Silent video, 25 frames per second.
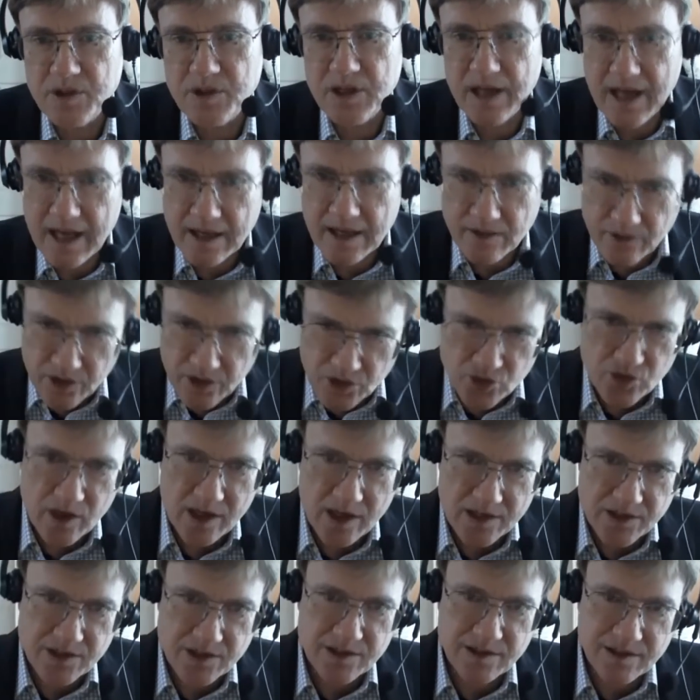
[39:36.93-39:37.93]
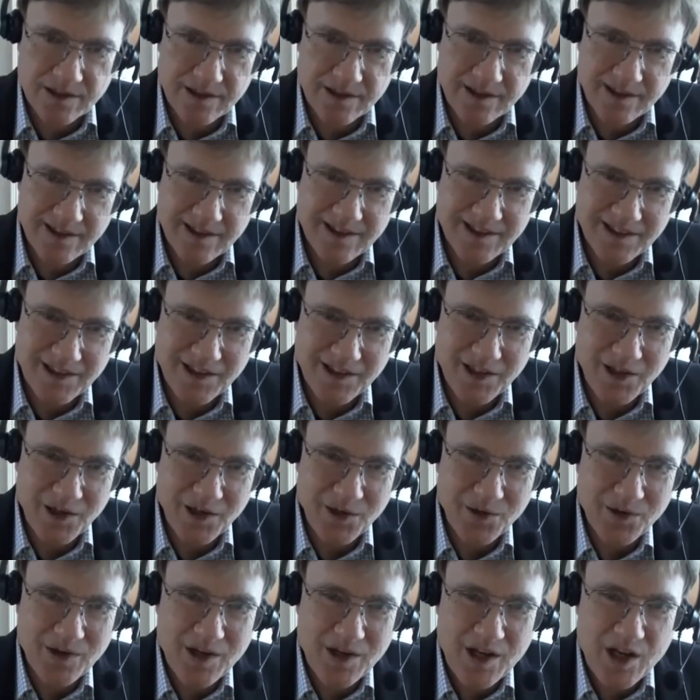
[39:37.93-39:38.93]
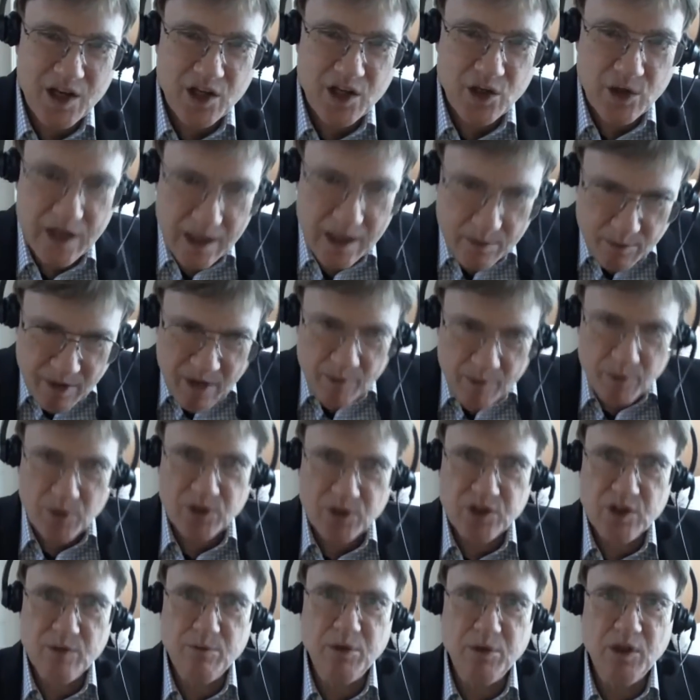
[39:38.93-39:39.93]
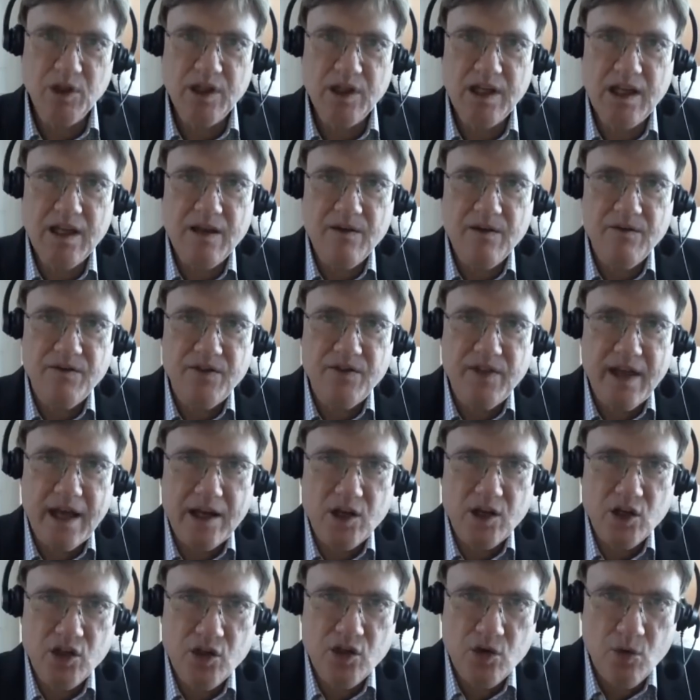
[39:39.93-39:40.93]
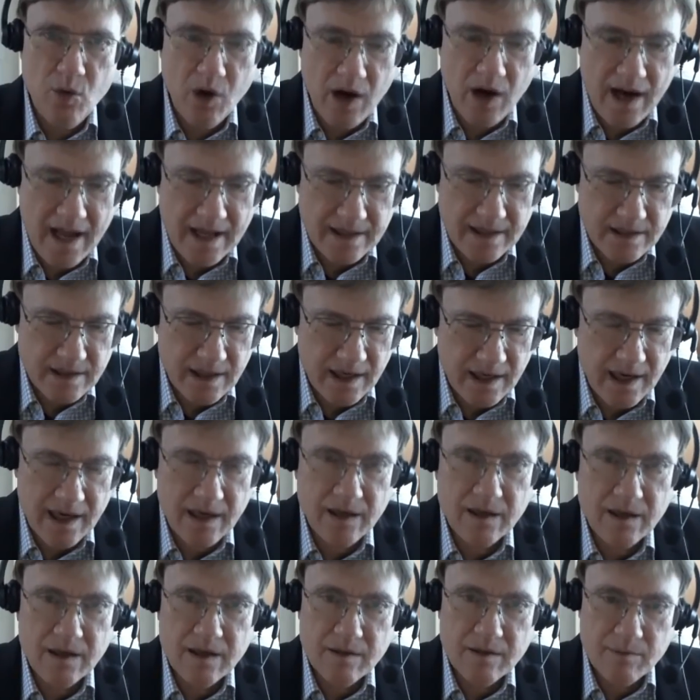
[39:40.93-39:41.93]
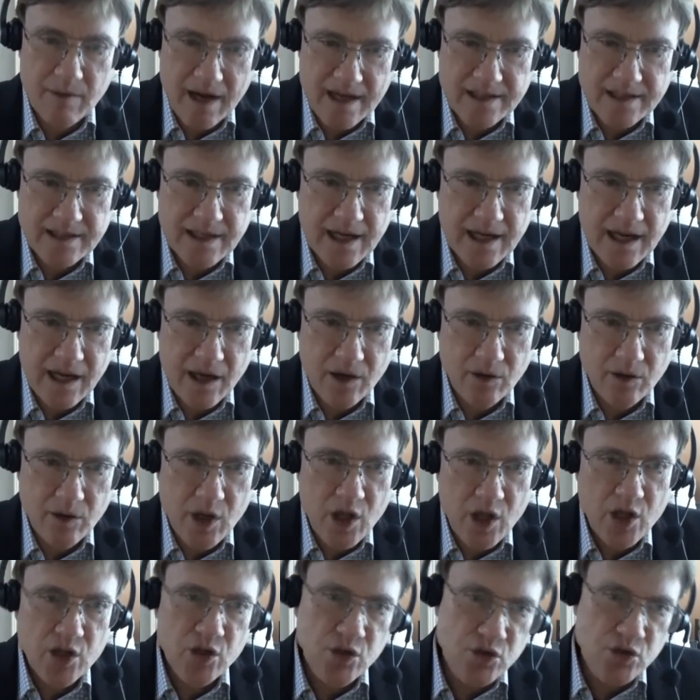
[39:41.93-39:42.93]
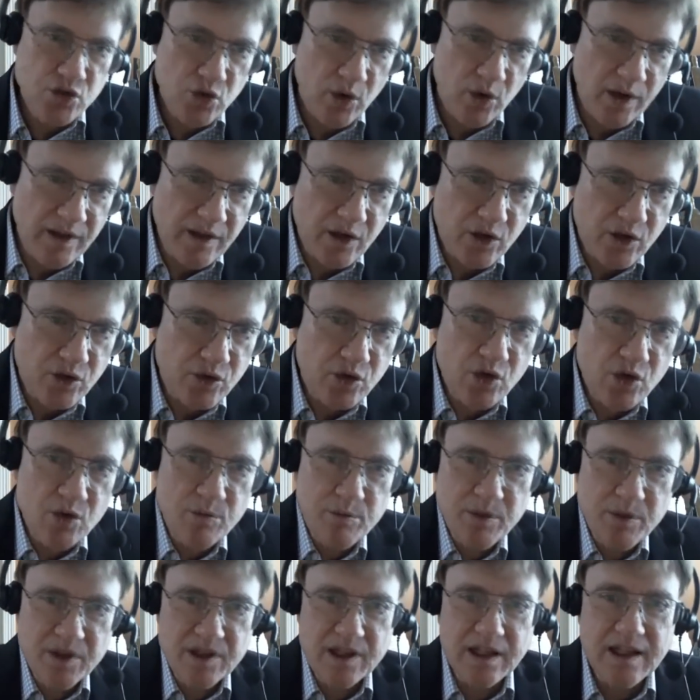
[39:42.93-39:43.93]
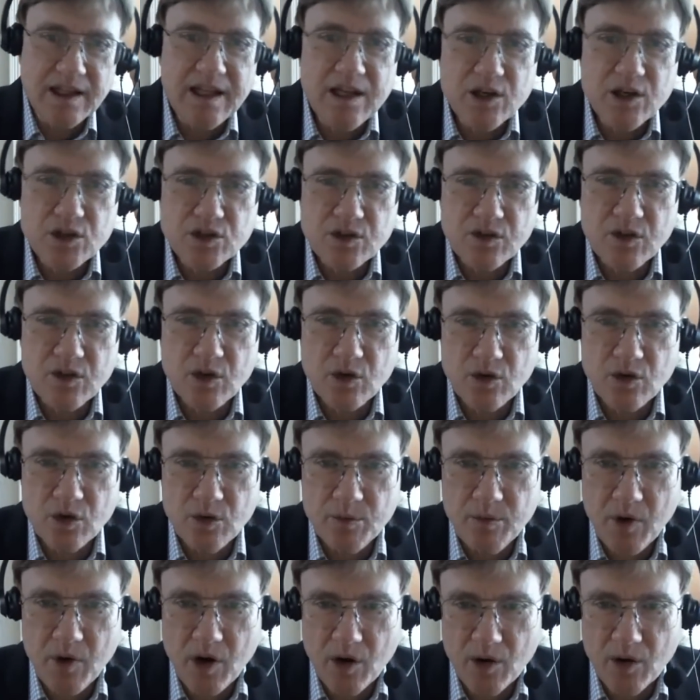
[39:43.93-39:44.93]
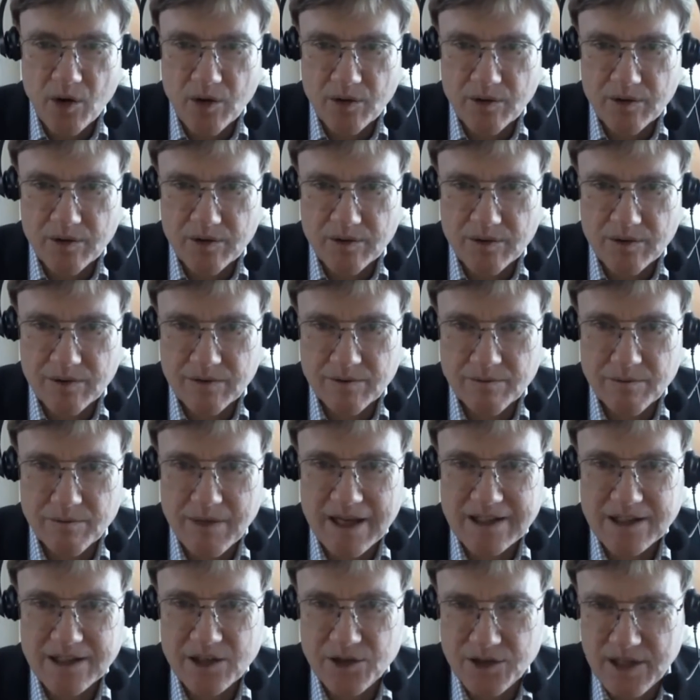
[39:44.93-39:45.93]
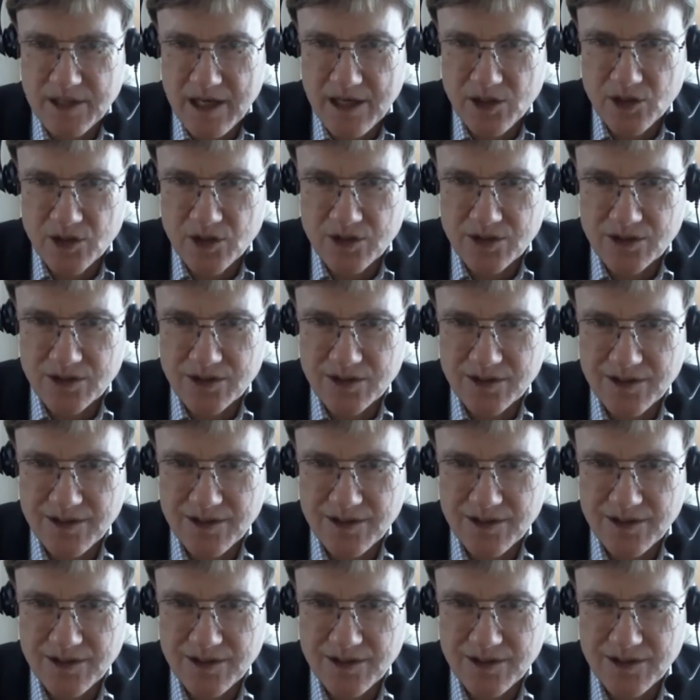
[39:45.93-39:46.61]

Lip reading: Again, the trust. You get people to believe that you are anti-Moscow, you join their group, but the leaders of the group are Moscow's agents.